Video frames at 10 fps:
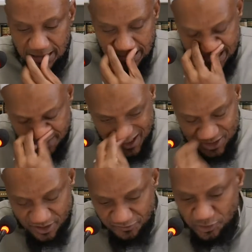They
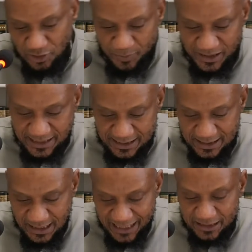mentioned the first opinion that
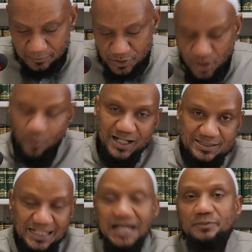Adam Jawaz
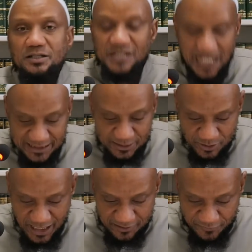al-amal bil hadith
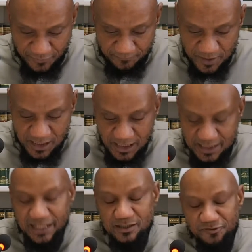da'if.
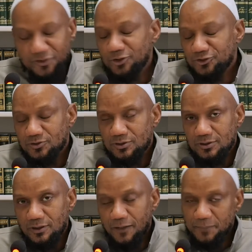That the first
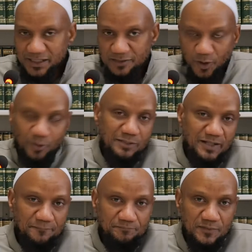opinion of the
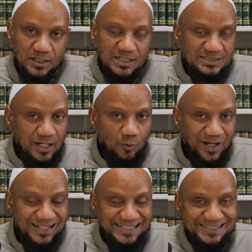ulama is that
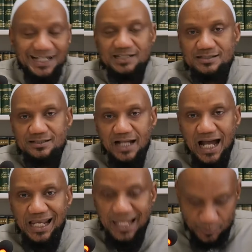one is not
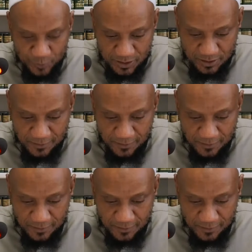allowed